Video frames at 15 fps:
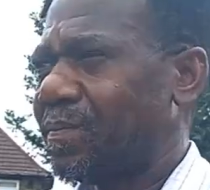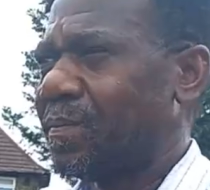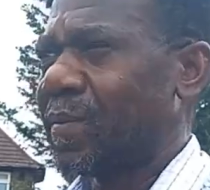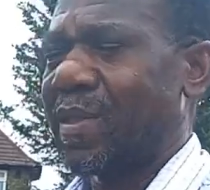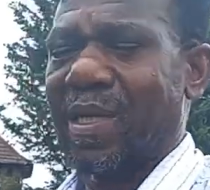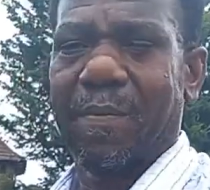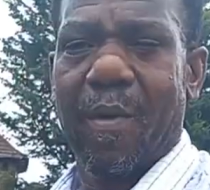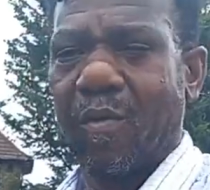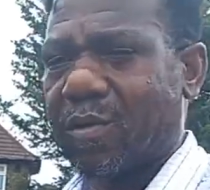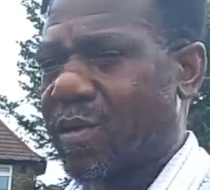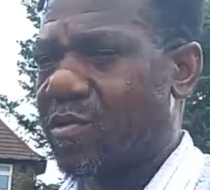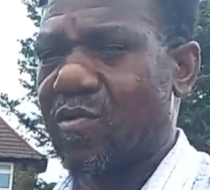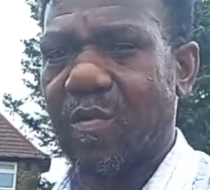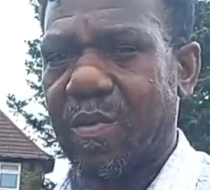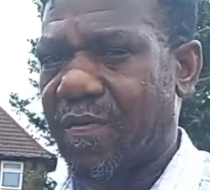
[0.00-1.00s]
they bolted
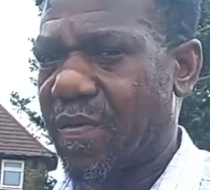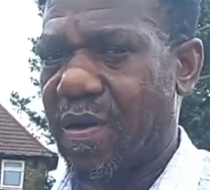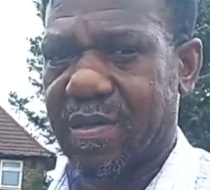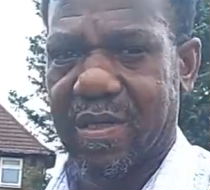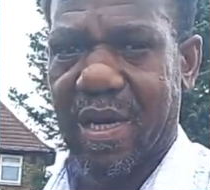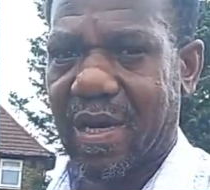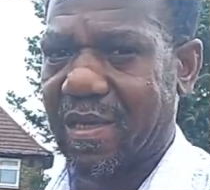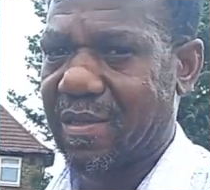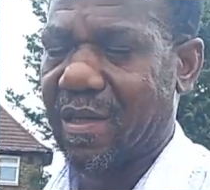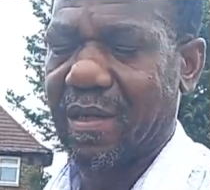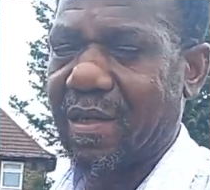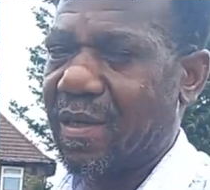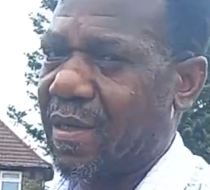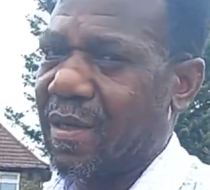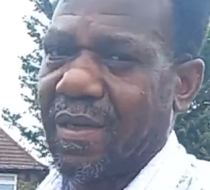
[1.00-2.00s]
super fast, like I said.
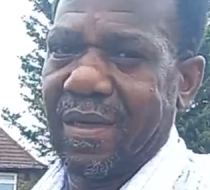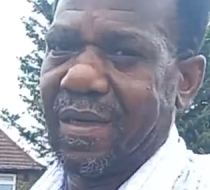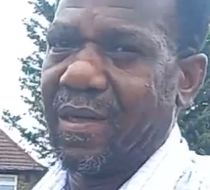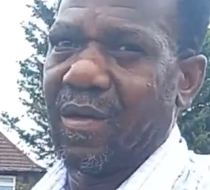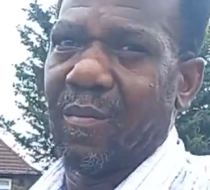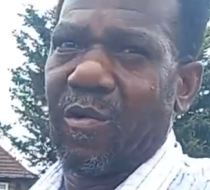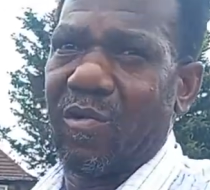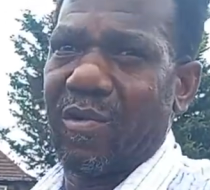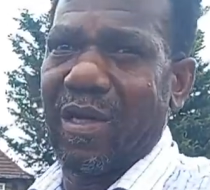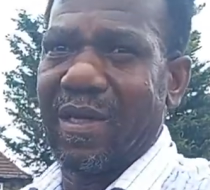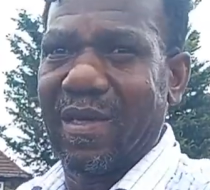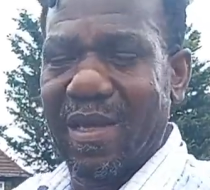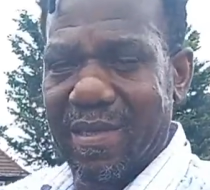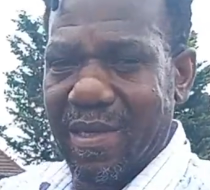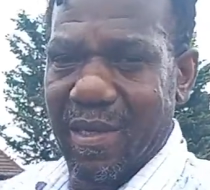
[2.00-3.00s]
You know, in
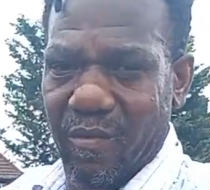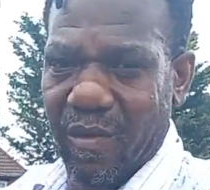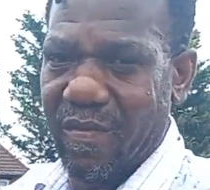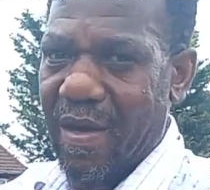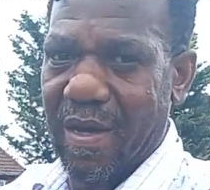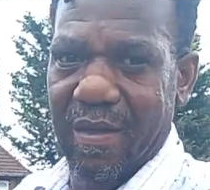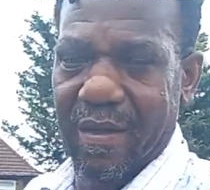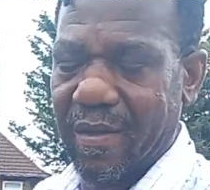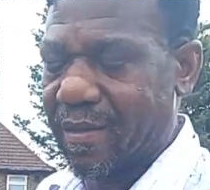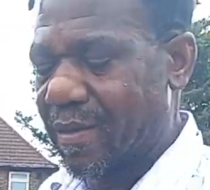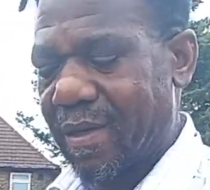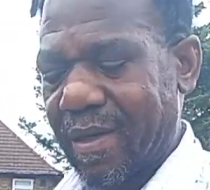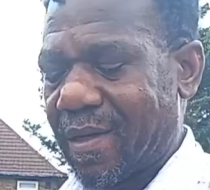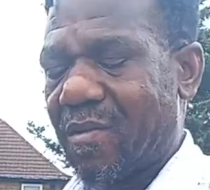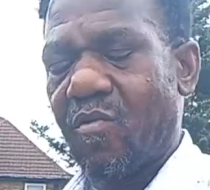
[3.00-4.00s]
this heat we've had,
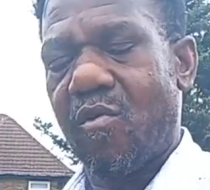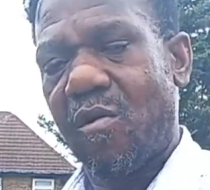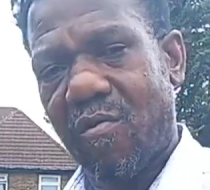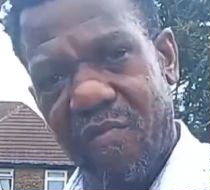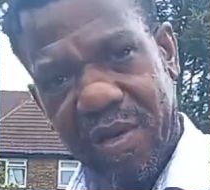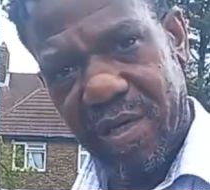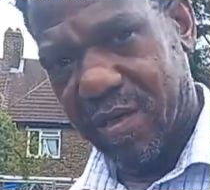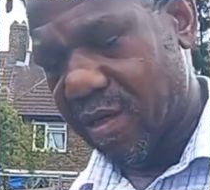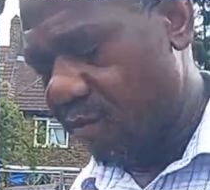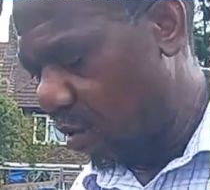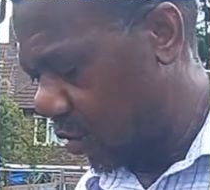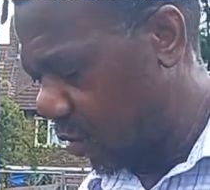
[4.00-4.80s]
wrong vegetable to